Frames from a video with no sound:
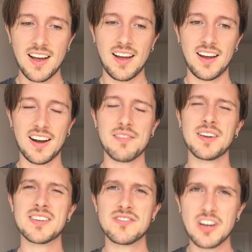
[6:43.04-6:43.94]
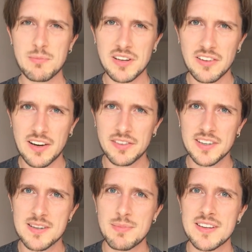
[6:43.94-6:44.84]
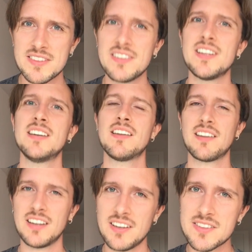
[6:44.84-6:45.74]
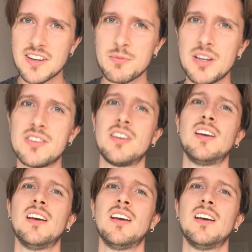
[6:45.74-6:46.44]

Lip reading: I'm extremely grateful to the person who did. Thank you so much.